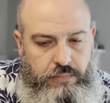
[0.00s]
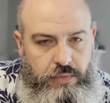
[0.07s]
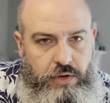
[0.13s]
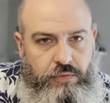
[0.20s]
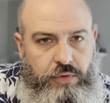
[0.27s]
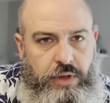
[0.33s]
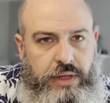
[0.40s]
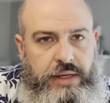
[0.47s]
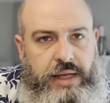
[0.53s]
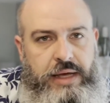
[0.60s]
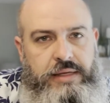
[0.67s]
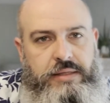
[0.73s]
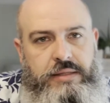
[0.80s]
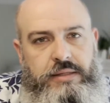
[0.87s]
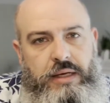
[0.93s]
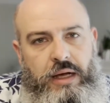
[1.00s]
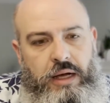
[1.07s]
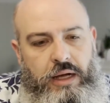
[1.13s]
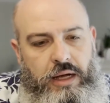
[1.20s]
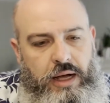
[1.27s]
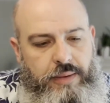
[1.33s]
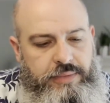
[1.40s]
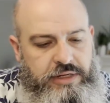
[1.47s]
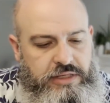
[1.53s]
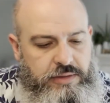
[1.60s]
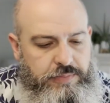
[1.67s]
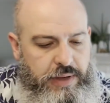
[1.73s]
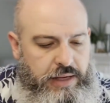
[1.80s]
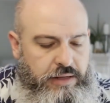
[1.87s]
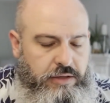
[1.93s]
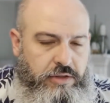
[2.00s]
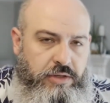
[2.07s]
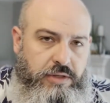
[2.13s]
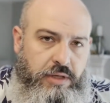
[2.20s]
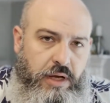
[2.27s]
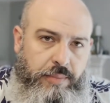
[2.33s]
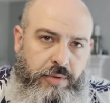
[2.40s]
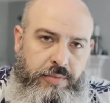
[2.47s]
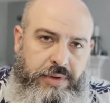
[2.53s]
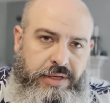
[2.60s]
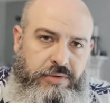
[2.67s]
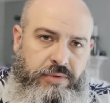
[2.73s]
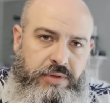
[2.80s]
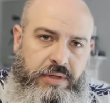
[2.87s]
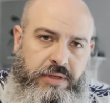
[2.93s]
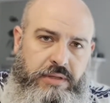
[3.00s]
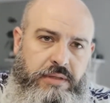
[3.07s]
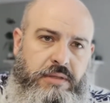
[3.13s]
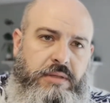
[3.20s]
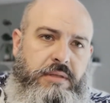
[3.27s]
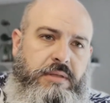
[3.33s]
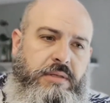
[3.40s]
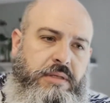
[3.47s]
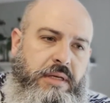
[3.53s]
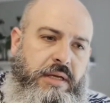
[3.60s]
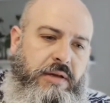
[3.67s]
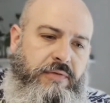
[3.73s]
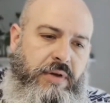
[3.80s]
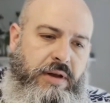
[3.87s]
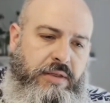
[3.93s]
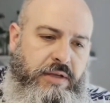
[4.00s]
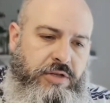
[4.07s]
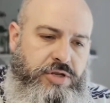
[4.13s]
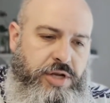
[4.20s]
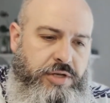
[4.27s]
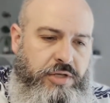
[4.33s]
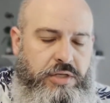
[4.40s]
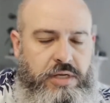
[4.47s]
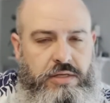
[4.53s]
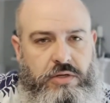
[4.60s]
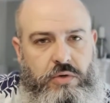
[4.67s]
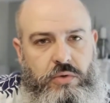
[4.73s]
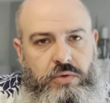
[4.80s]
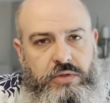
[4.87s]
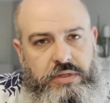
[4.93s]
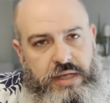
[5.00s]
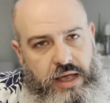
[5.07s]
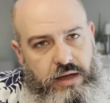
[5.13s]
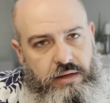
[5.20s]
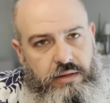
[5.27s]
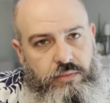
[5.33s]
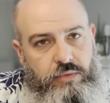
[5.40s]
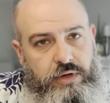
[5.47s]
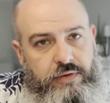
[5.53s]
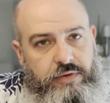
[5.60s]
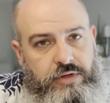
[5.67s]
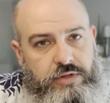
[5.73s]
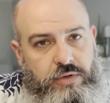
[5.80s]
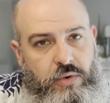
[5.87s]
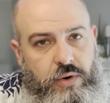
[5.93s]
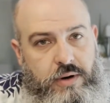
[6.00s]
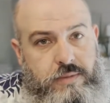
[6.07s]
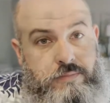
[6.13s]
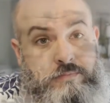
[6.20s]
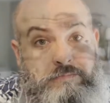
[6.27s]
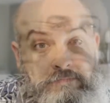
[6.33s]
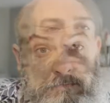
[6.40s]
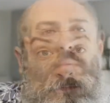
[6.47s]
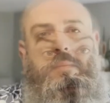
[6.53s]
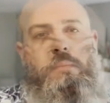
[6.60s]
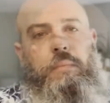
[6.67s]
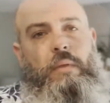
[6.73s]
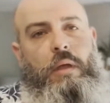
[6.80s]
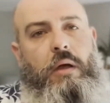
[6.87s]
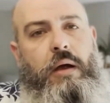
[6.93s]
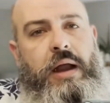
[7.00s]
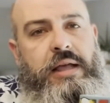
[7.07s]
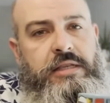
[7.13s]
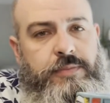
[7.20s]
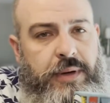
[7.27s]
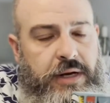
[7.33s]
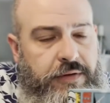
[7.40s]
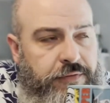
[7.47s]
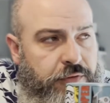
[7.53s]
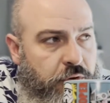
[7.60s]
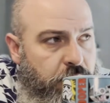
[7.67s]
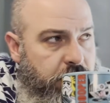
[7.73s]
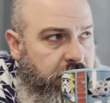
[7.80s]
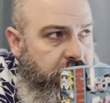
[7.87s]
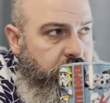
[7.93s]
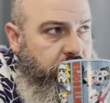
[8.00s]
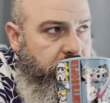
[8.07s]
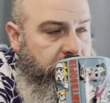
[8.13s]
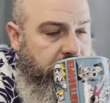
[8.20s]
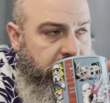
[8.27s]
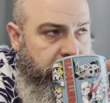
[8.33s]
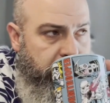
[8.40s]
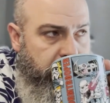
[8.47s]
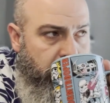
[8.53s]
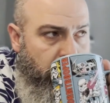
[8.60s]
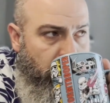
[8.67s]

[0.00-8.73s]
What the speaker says: Really nice. I'm going to spend just a couple minutes with this, see if anything changes as it cools down, and we'll give it a score. All right, I spent a few minutes with this.